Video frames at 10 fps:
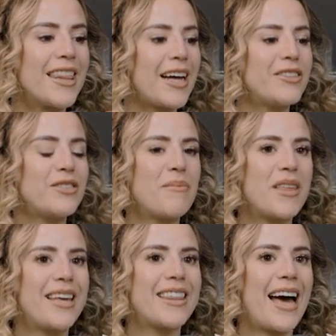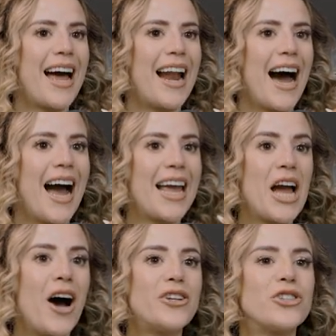that's something that
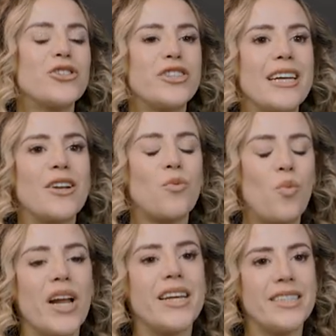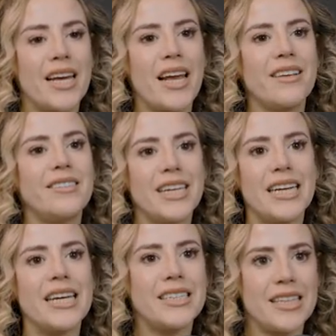I understand what it takes to
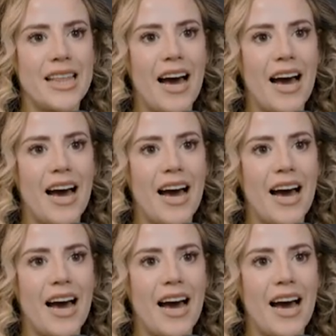get to